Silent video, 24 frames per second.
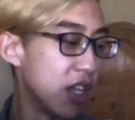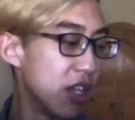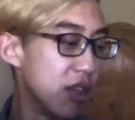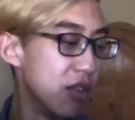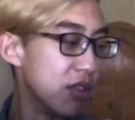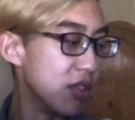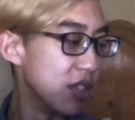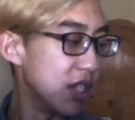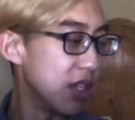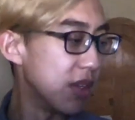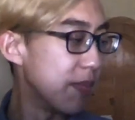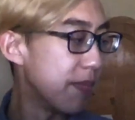
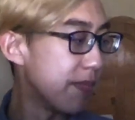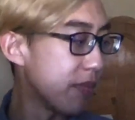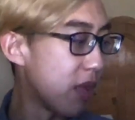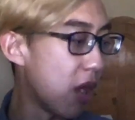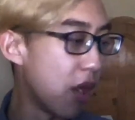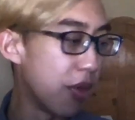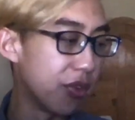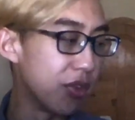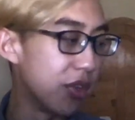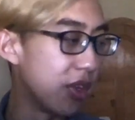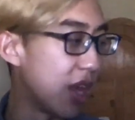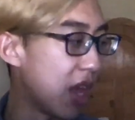use it
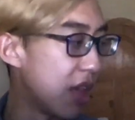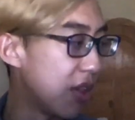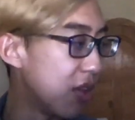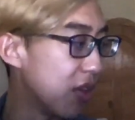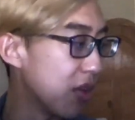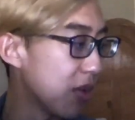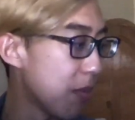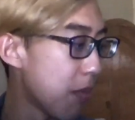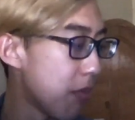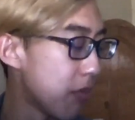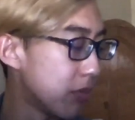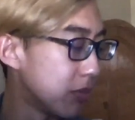
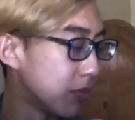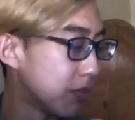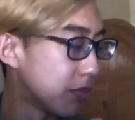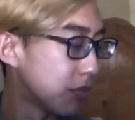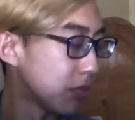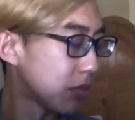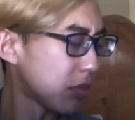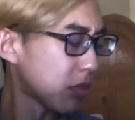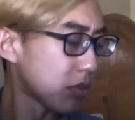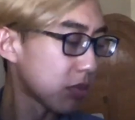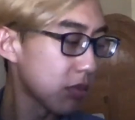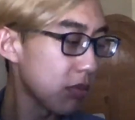altogether.
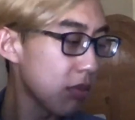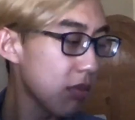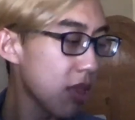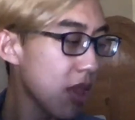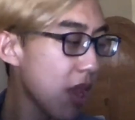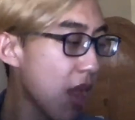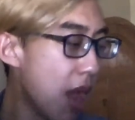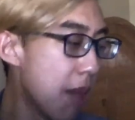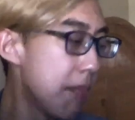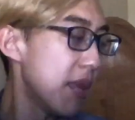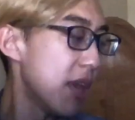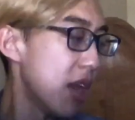
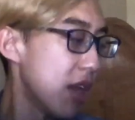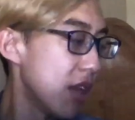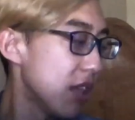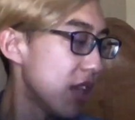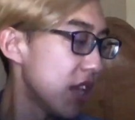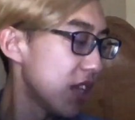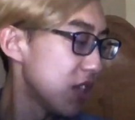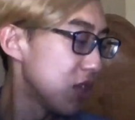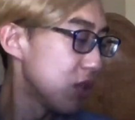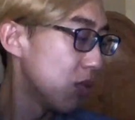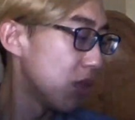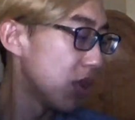I mean,
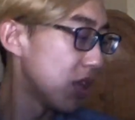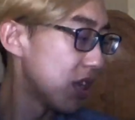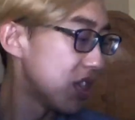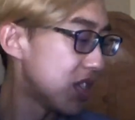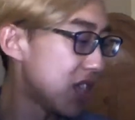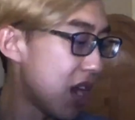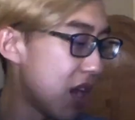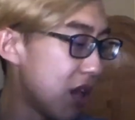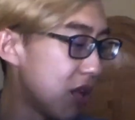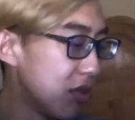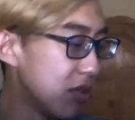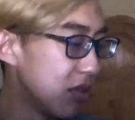unless you want to
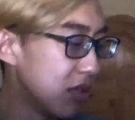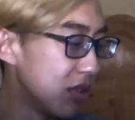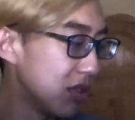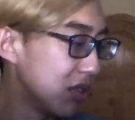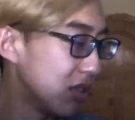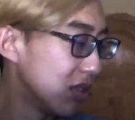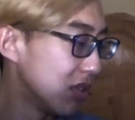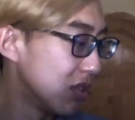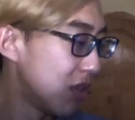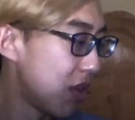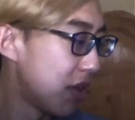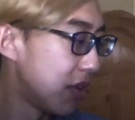sound
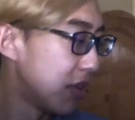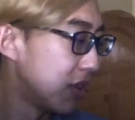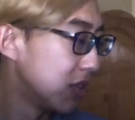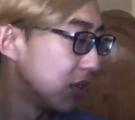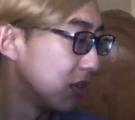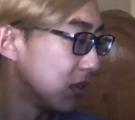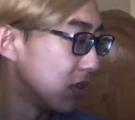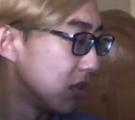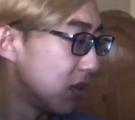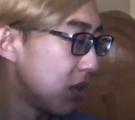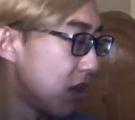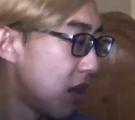
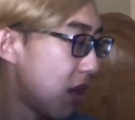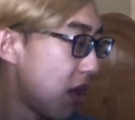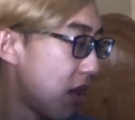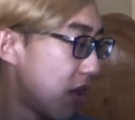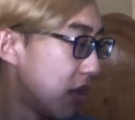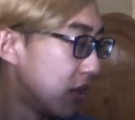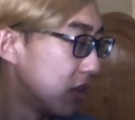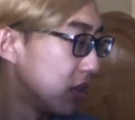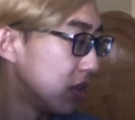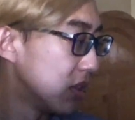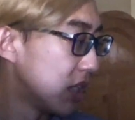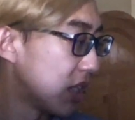
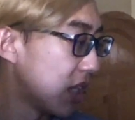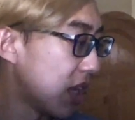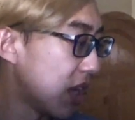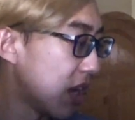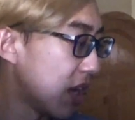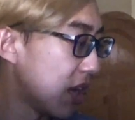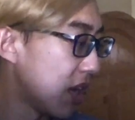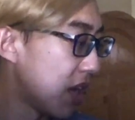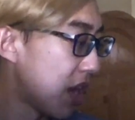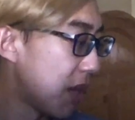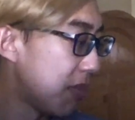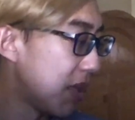like,
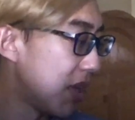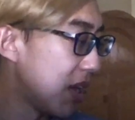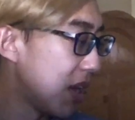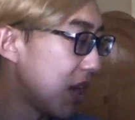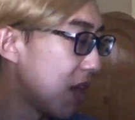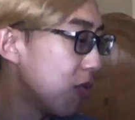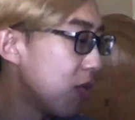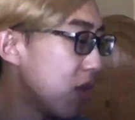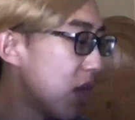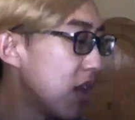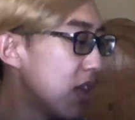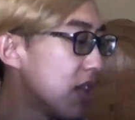
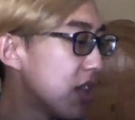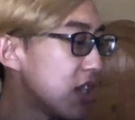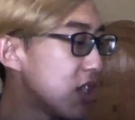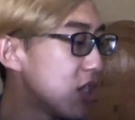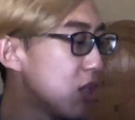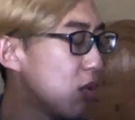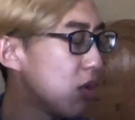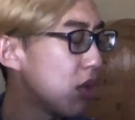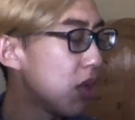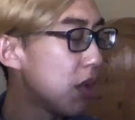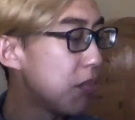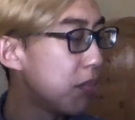unless
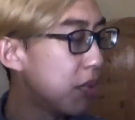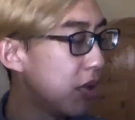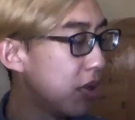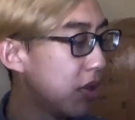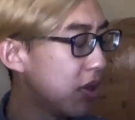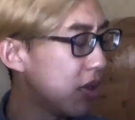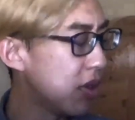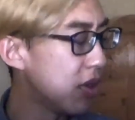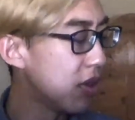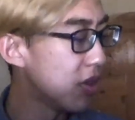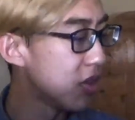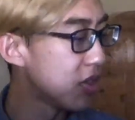you want to
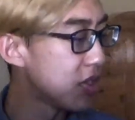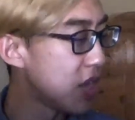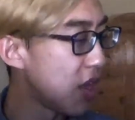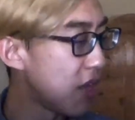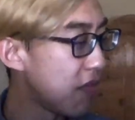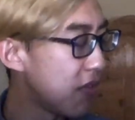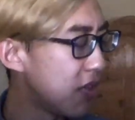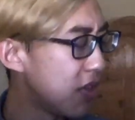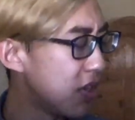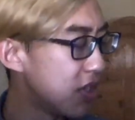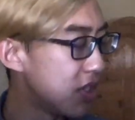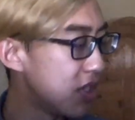put
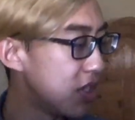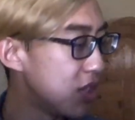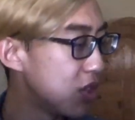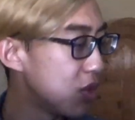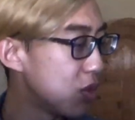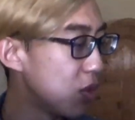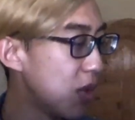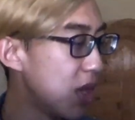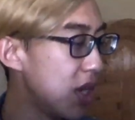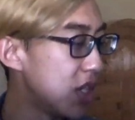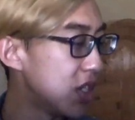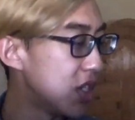yourself in a
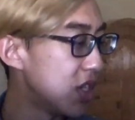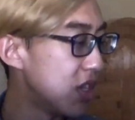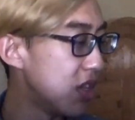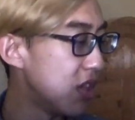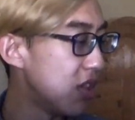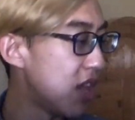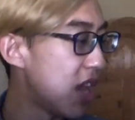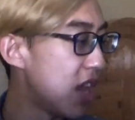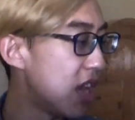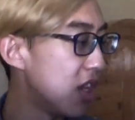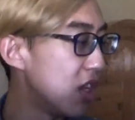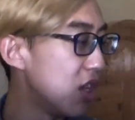situation
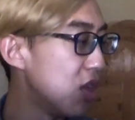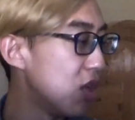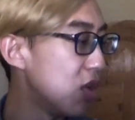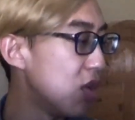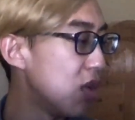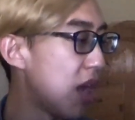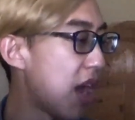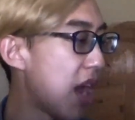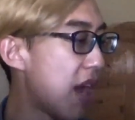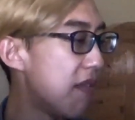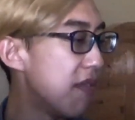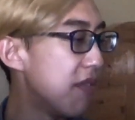that
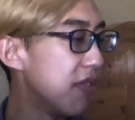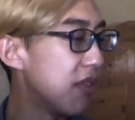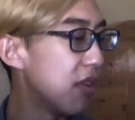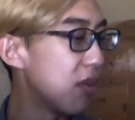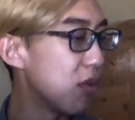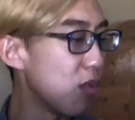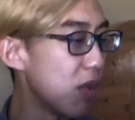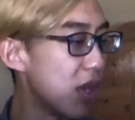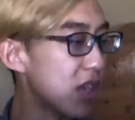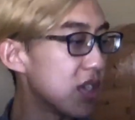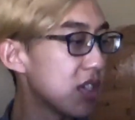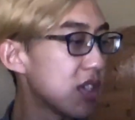you have the
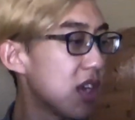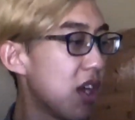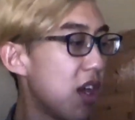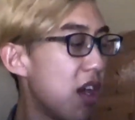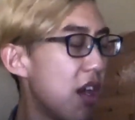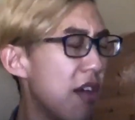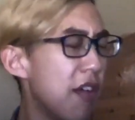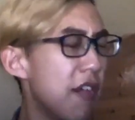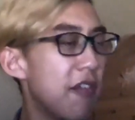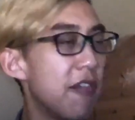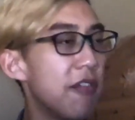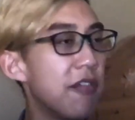risk
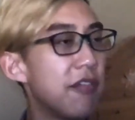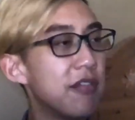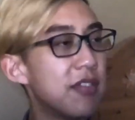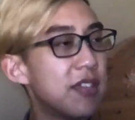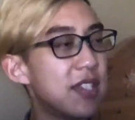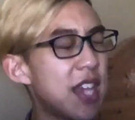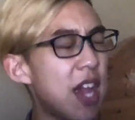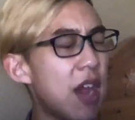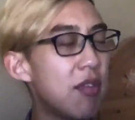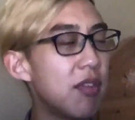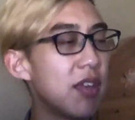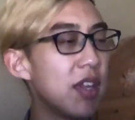of
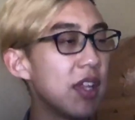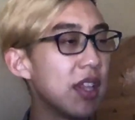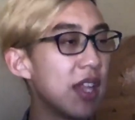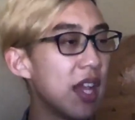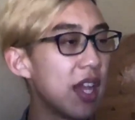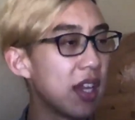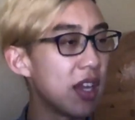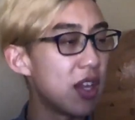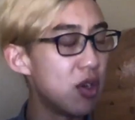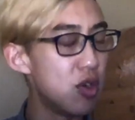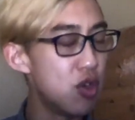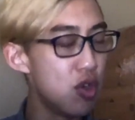sounding
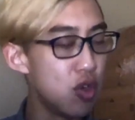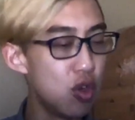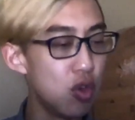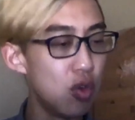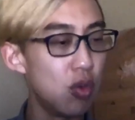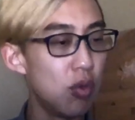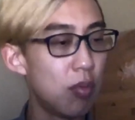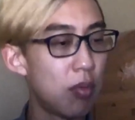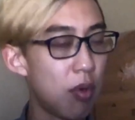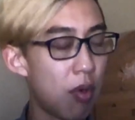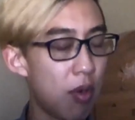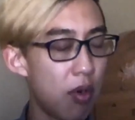like a
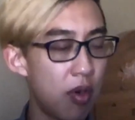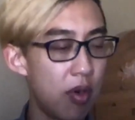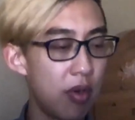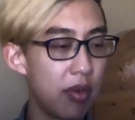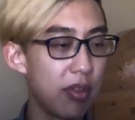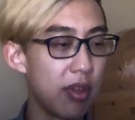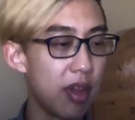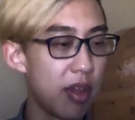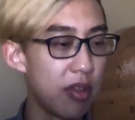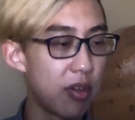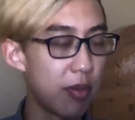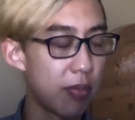noob or
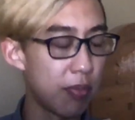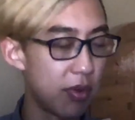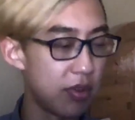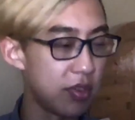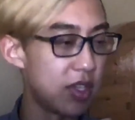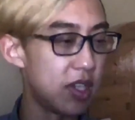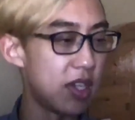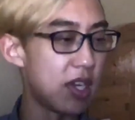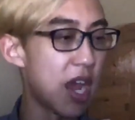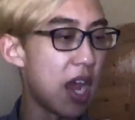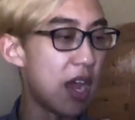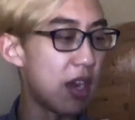the other
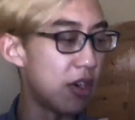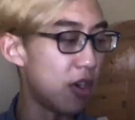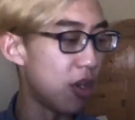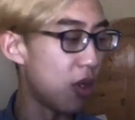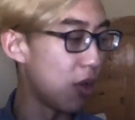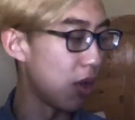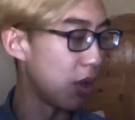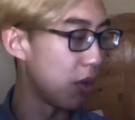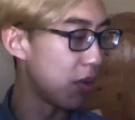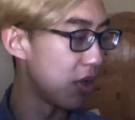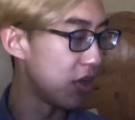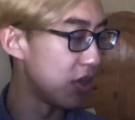person not
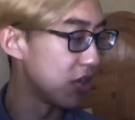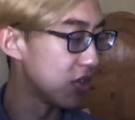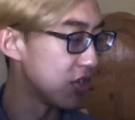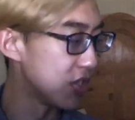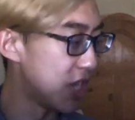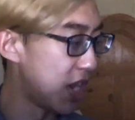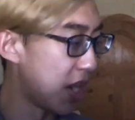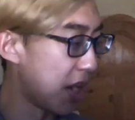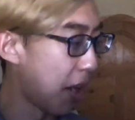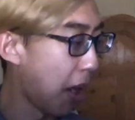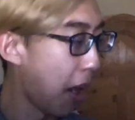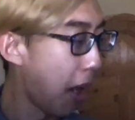knowing what you're
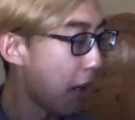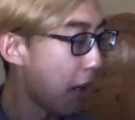saying.